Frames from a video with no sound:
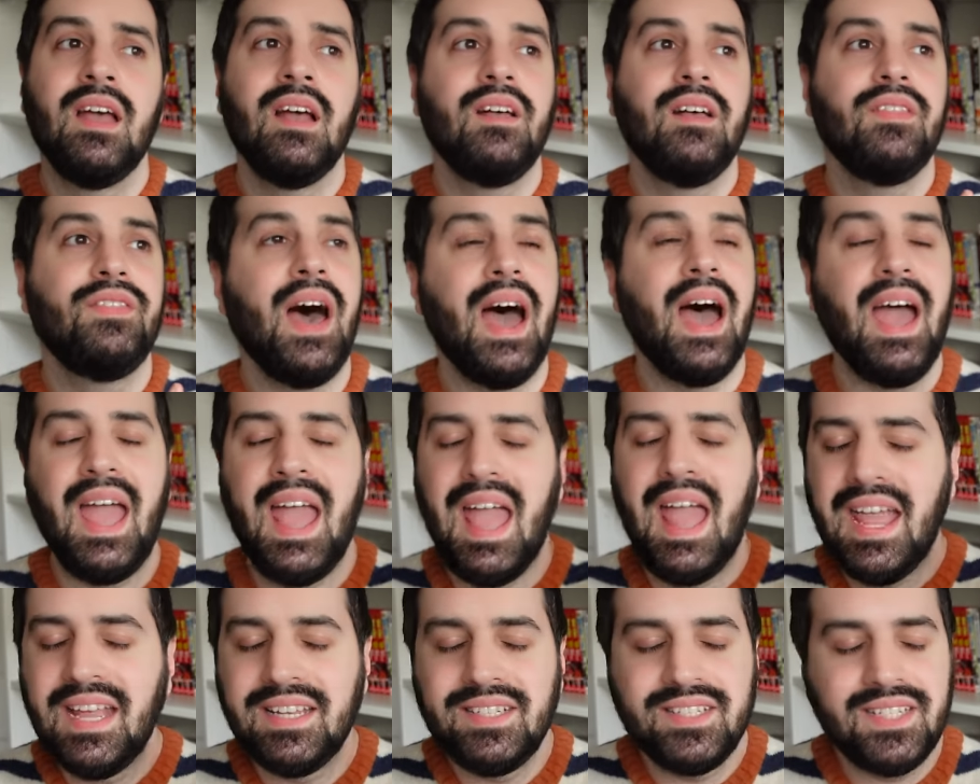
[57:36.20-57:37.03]
That
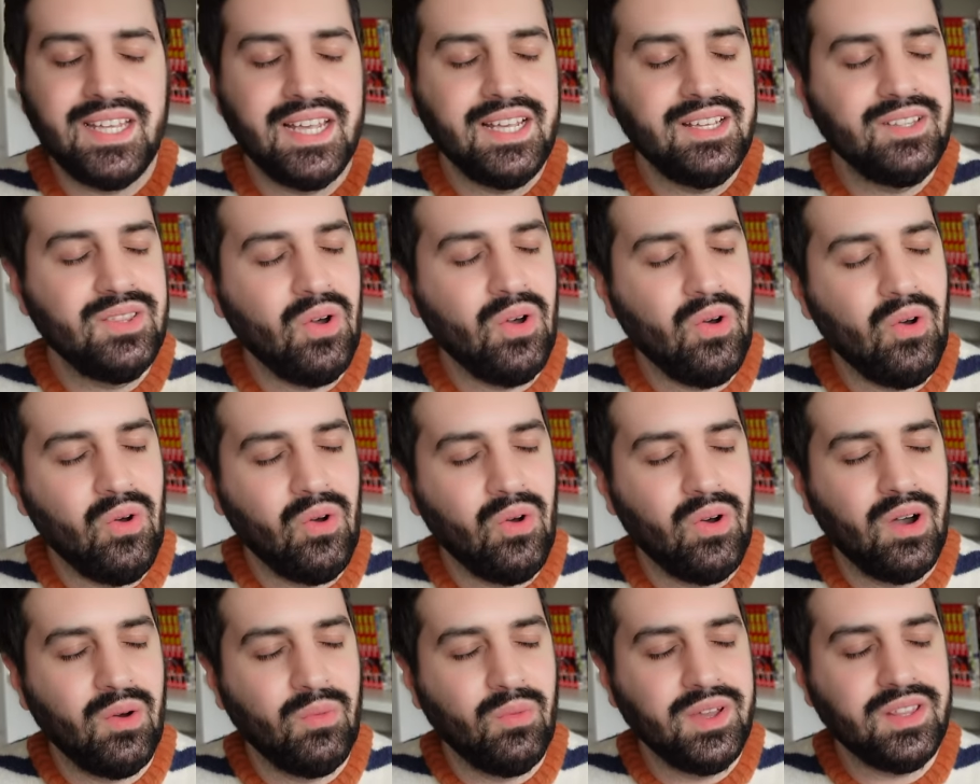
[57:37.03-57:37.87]
ending
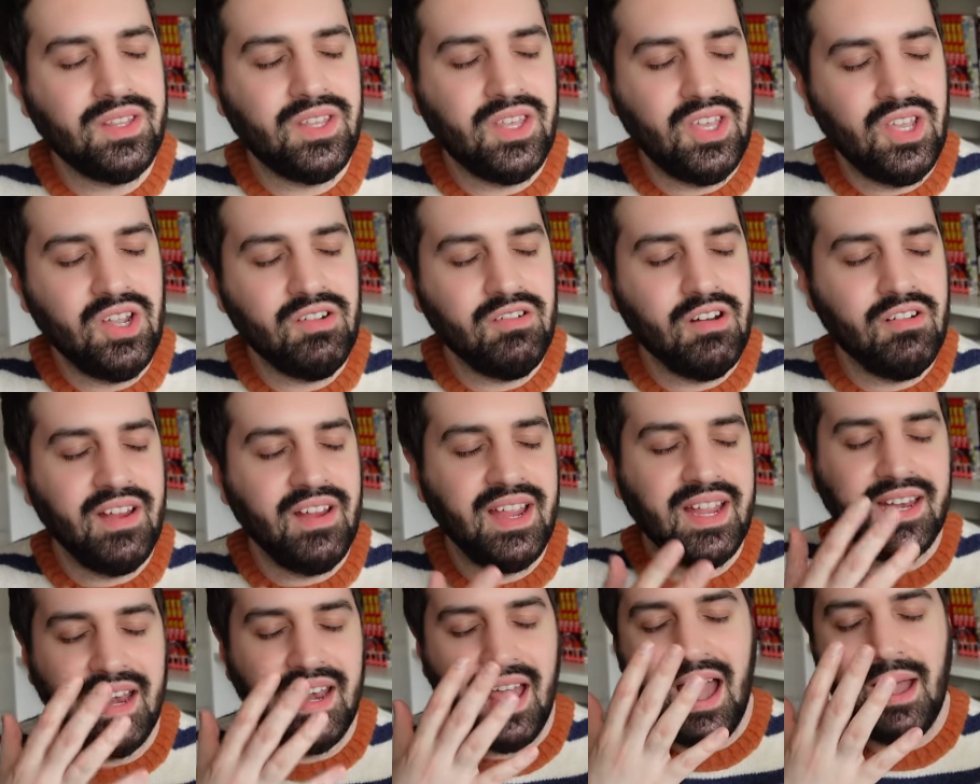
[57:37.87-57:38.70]
though with
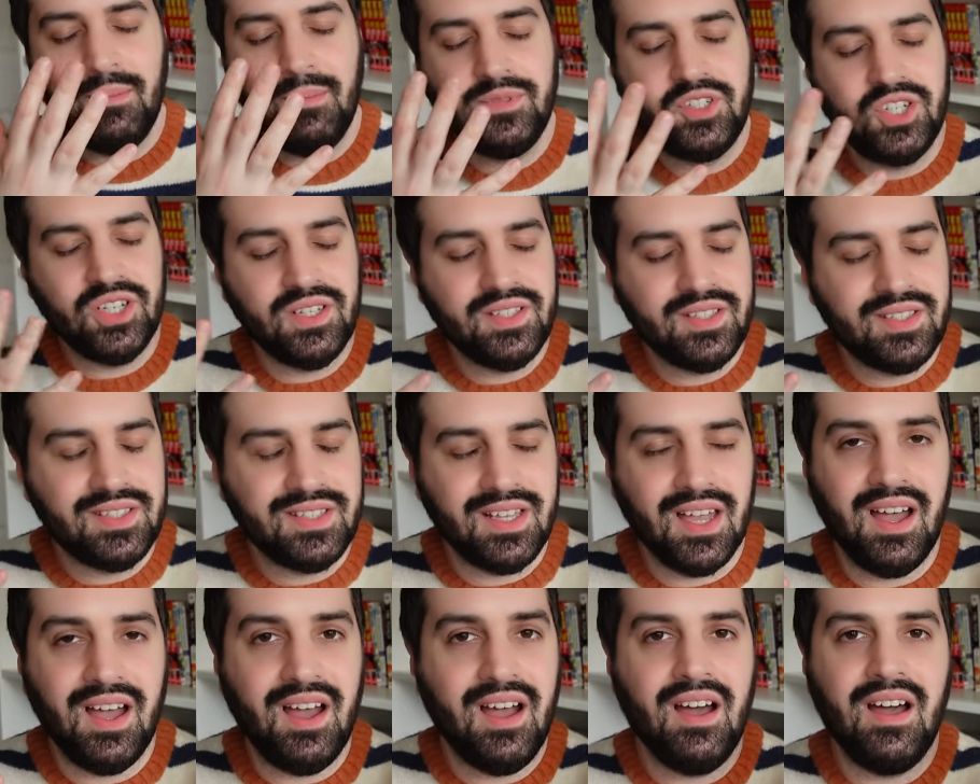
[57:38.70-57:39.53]
Gurin, I'm
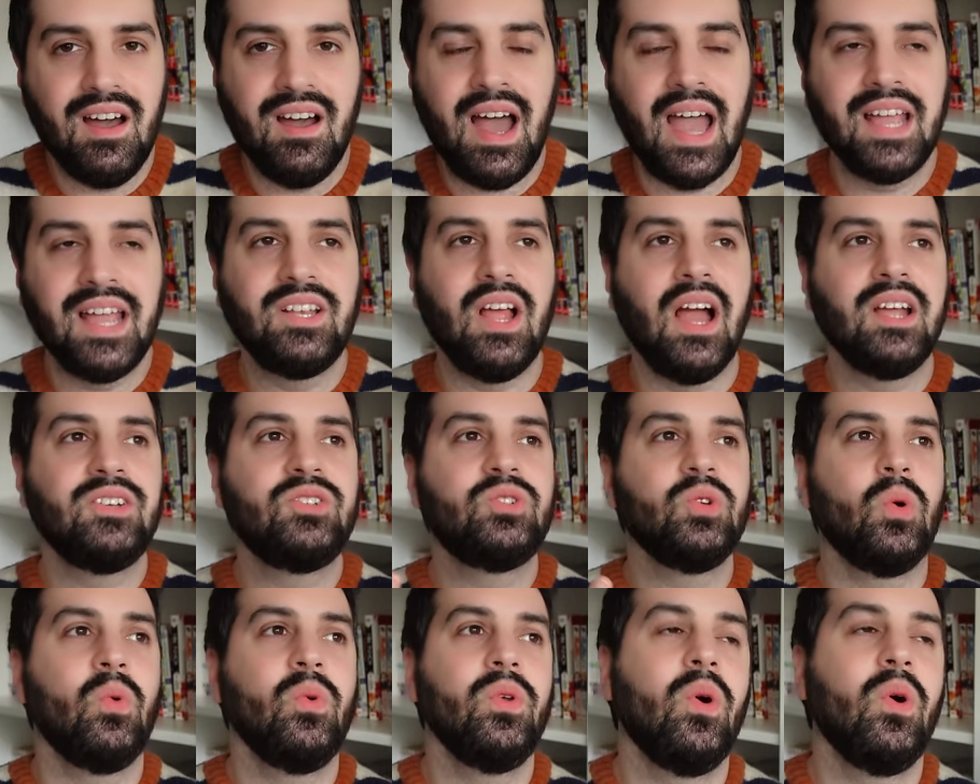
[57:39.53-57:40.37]
just ah, I, I
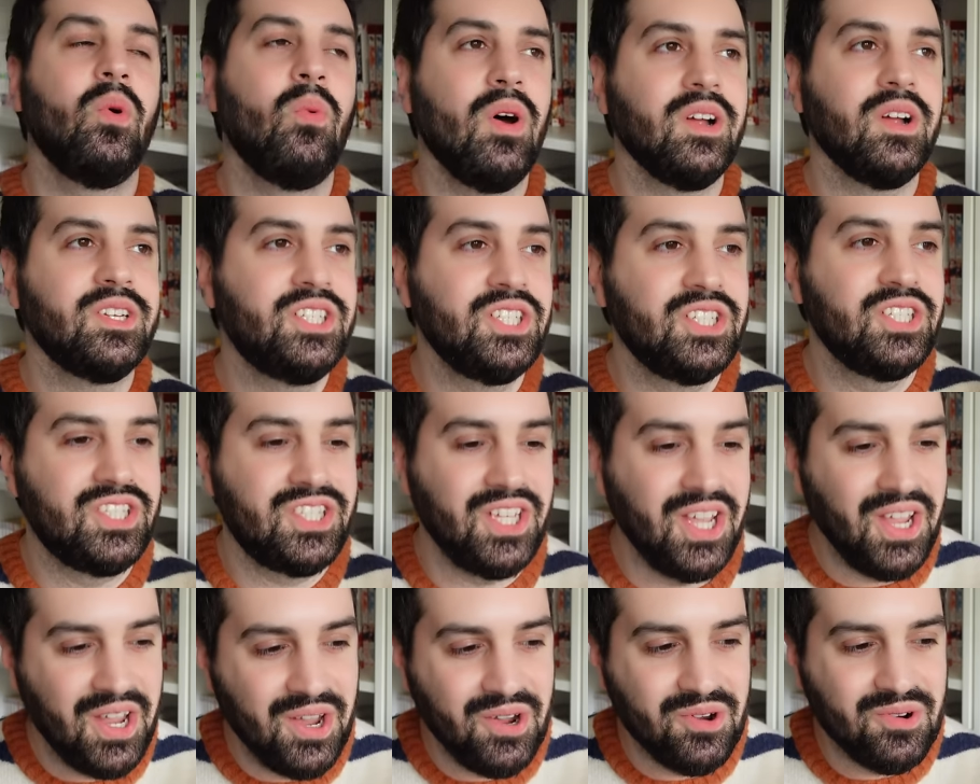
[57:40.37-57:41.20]
don't know what to
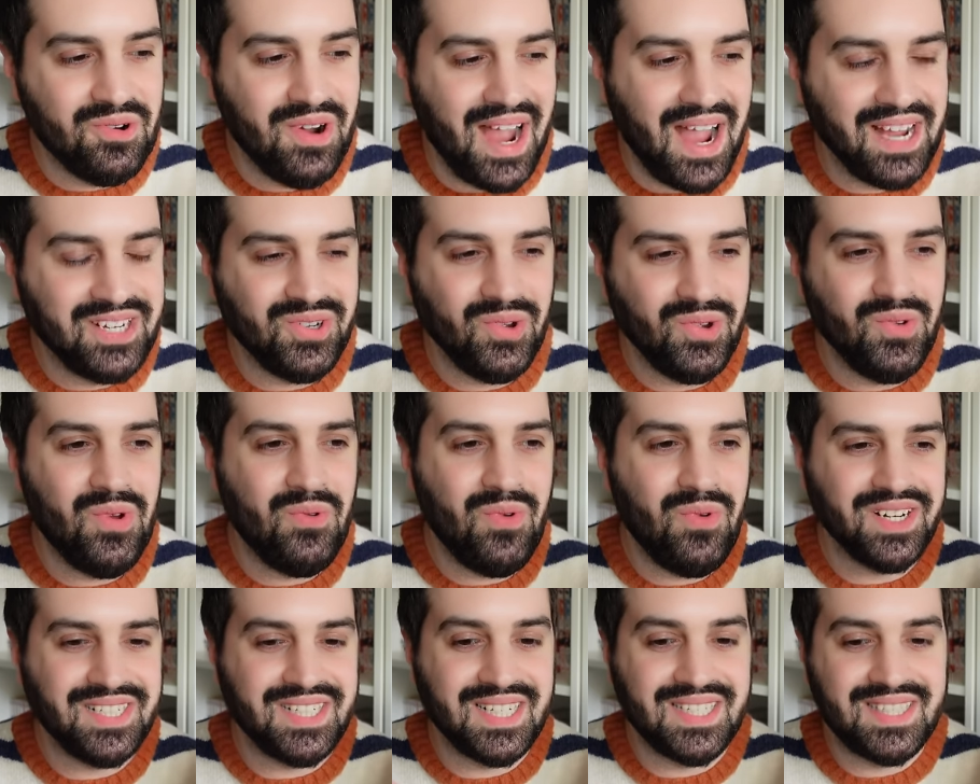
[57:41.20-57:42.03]
do. I don't know
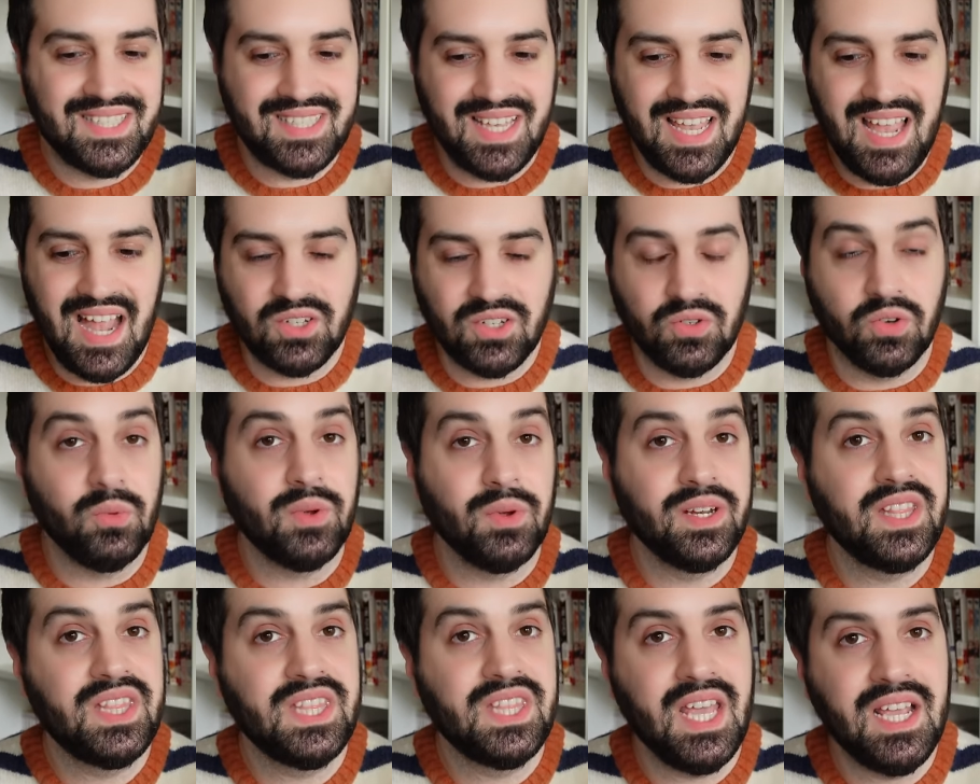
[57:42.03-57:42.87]
what to say. I don't know
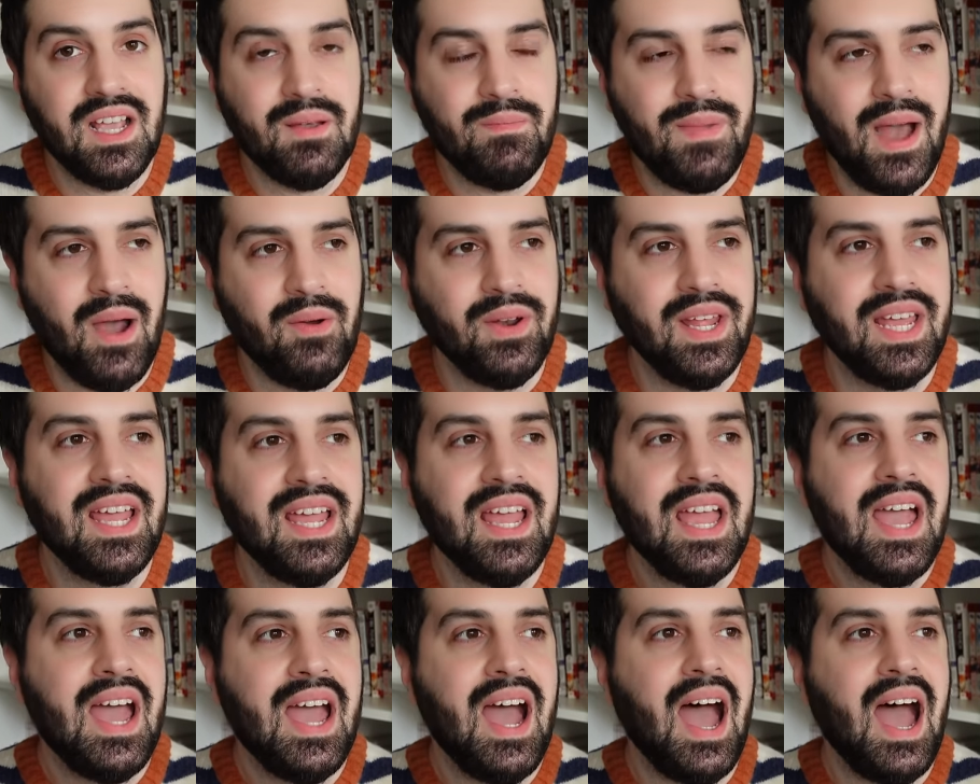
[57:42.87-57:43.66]
what to think about it.